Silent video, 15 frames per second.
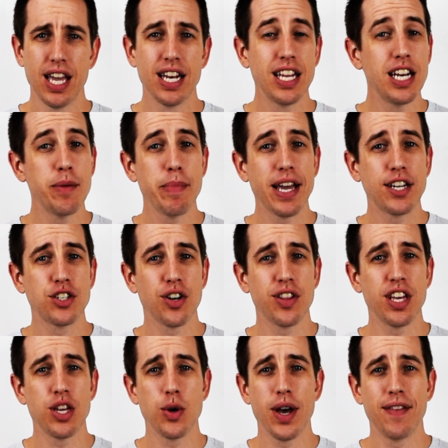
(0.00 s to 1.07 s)
You need to make sure
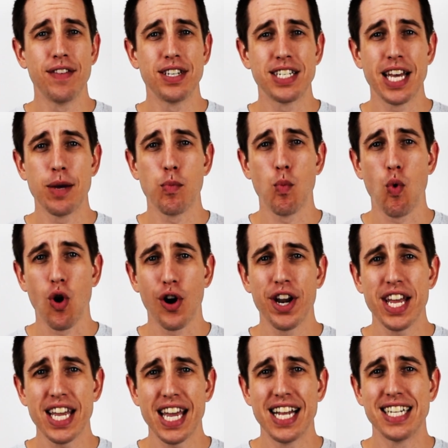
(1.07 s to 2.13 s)
that you have the same
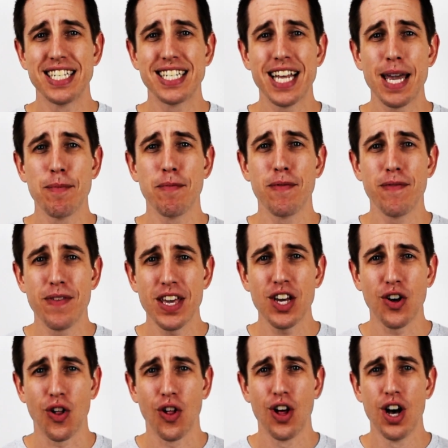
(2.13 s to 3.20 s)
wording and same
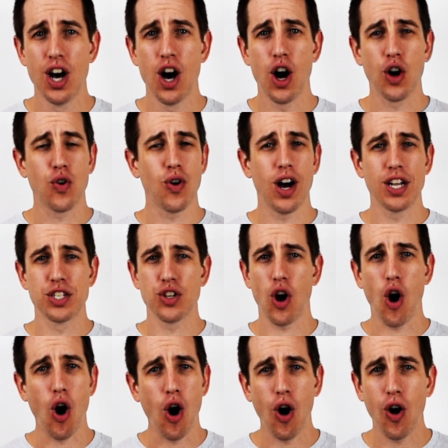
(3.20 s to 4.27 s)
feel
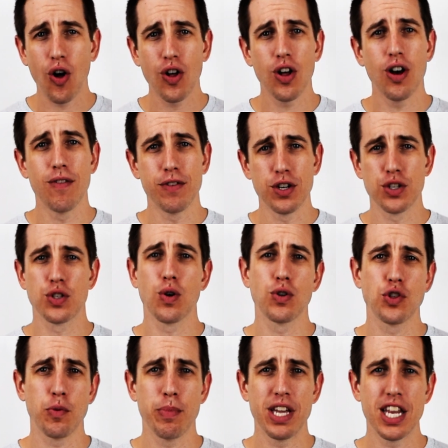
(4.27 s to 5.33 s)
across all of your
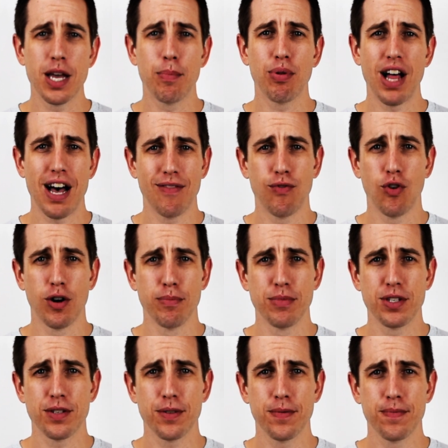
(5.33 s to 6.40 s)
social media
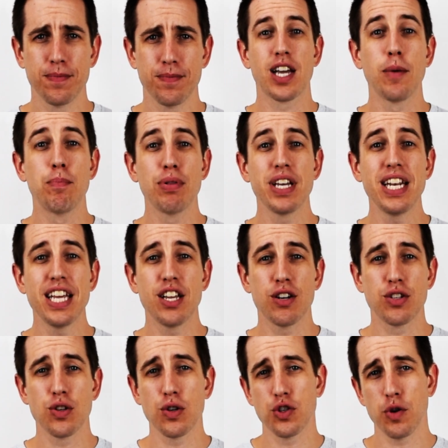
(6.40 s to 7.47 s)
platforms completing
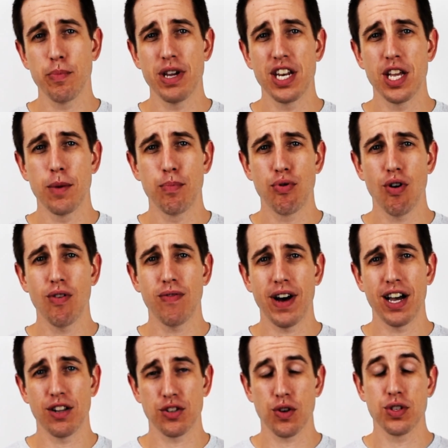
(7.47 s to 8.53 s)
your social media
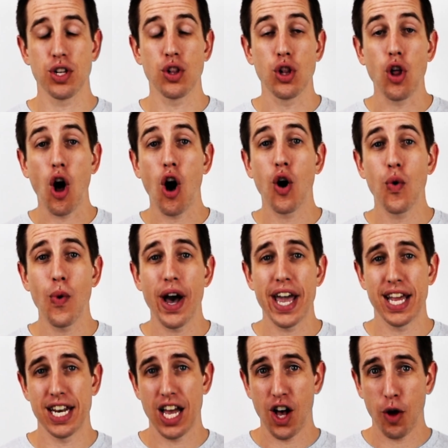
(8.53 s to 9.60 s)
profiles goes a long
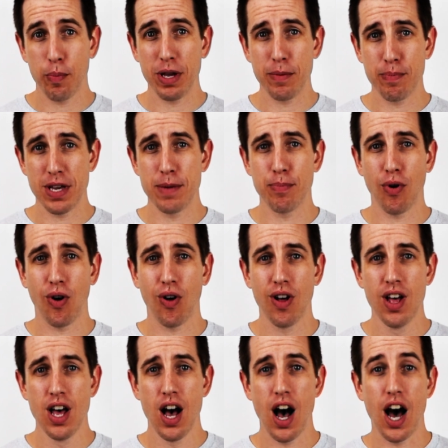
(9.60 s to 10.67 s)
way into helping
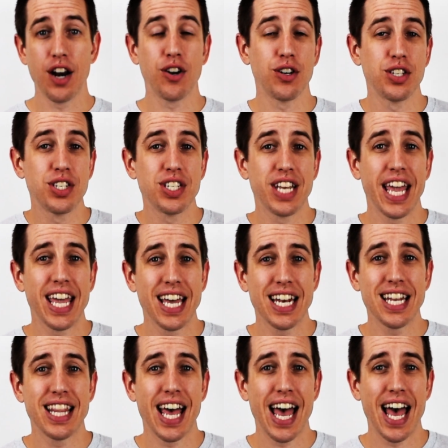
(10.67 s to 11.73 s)
people
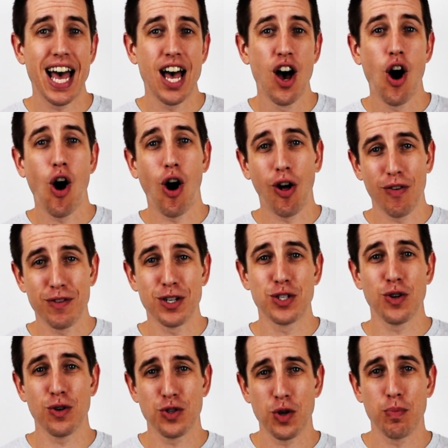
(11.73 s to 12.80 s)
understand that all of your
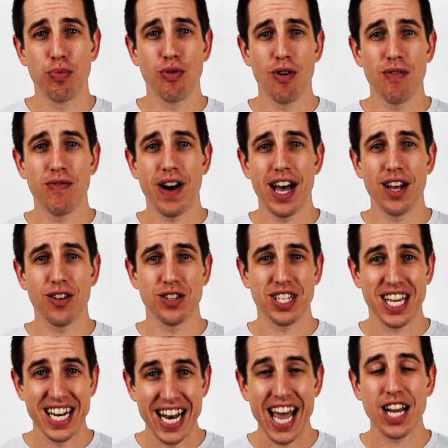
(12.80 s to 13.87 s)
social profiles
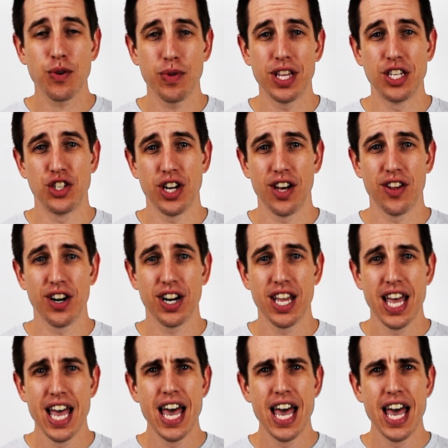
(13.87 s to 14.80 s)
connect with each other.